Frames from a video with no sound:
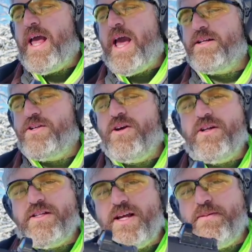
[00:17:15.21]
As
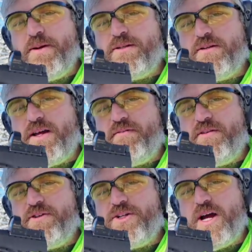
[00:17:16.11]
good as any pistol I've
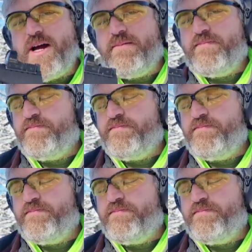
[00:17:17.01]
ever shot.